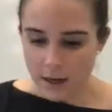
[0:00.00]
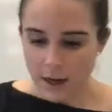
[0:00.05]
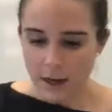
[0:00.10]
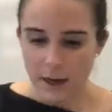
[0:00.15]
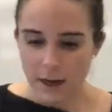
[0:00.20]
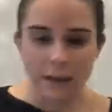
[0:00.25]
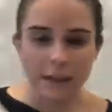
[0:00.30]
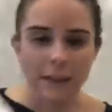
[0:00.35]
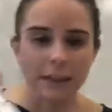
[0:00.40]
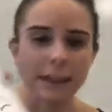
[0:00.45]

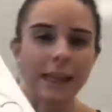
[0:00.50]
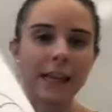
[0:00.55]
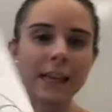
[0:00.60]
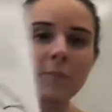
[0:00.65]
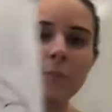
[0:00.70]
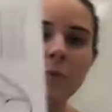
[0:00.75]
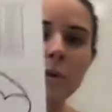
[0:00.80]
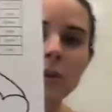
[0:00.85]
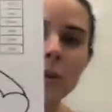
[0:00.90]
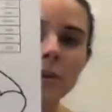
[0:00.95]

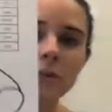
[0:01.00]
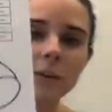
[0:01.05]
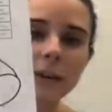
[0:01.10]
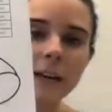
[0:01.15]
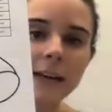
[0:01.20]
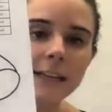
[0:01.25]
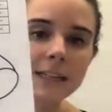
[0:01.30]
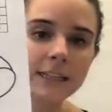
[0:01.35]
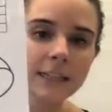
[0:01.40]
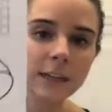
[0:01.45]
label a
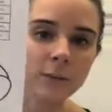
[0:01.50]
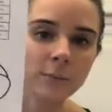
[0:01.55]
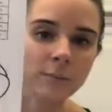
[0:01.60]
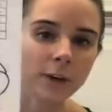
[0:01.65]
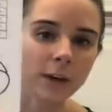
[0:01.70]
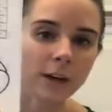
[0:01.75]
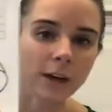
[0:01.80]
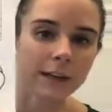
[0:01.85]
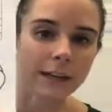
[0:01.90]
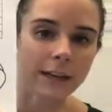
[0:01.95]
reindeer
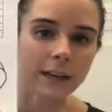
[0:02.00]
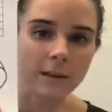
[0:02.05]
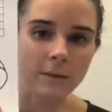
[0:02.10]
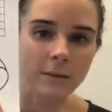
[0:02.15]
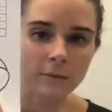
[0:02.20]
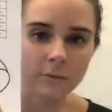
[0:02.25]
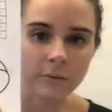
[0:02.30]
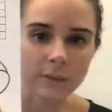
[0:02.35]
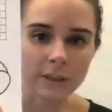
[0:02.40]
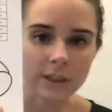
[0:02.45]
body
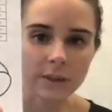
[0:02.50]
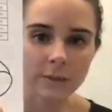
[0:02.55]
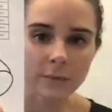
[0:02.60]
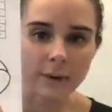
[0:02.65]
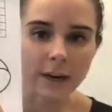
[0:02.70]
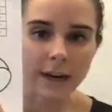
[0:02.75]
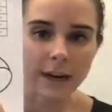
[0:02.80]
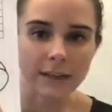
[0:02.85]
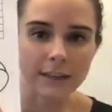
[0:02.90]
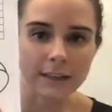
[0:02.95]
with the
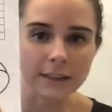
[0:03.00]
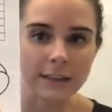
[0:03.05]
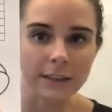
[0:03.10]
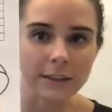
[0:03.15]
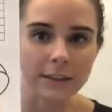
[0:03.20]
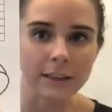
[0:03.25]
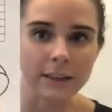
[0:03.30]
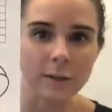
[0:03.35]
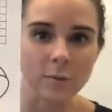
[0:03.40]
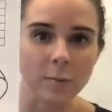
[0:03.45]
reindeer
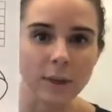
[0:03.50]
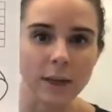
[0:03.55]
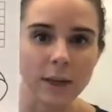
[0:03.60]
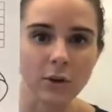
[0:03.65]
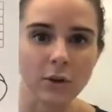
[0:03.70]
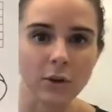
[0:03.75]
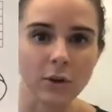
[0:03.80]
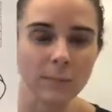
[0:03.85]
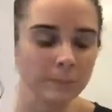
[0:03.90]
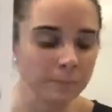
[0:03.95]
in the
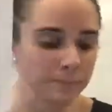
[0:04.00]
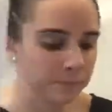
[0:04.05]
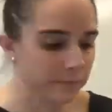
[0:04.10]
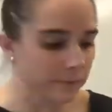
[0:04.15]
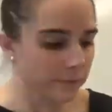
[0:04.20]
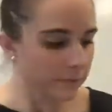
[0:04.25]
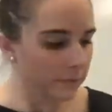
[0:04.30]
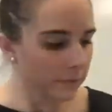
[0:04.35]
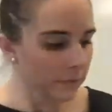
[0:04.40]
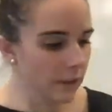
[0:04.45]
middle.
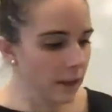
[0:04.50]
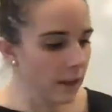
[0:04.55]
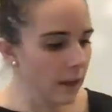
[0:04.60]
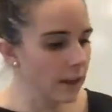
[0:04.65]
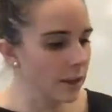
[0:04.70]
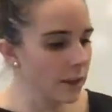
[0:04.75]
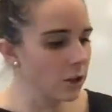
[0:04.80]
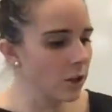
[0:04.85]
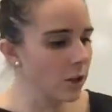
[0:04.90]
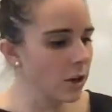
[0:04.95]

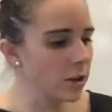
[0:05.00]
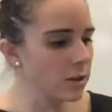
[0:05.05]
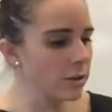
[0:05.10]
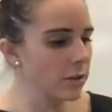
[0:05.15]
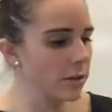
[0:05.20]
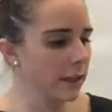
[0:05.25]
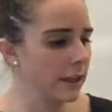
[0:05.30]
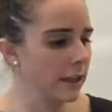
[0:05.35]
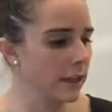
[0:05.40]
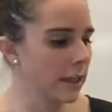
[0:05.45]
And then you're also
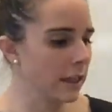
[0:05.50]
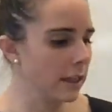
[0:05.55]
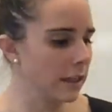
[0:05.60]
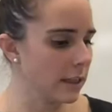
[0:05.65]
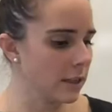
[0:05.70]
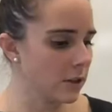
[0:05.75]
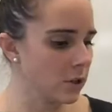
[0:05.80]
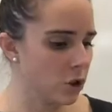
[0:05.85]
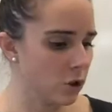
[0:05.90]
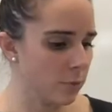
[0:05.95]
going to need
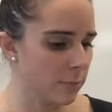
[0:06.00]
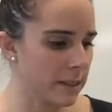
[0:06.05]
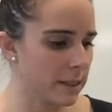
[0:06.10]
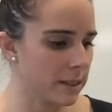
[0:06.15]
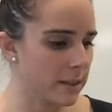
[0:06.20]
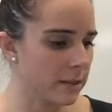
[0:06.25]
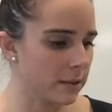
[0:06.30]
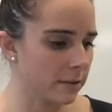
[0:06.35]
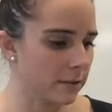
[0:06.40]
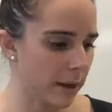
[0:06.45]
these two
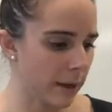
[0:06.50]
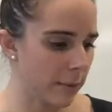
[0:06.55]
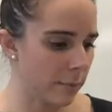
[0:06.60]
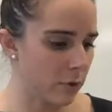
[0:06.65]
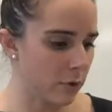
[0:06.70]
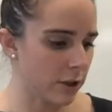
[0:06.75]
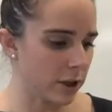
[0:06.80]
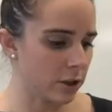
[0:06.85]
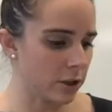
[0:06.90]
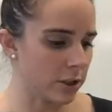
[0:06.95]
pieces of
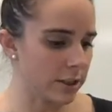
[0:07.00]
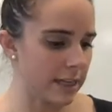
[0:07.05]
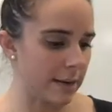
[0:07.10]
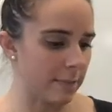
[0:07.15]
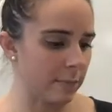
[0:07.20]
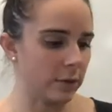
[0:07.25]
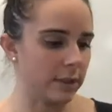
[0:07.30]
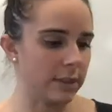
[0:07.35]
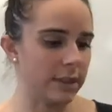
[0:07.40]
paper that are stapled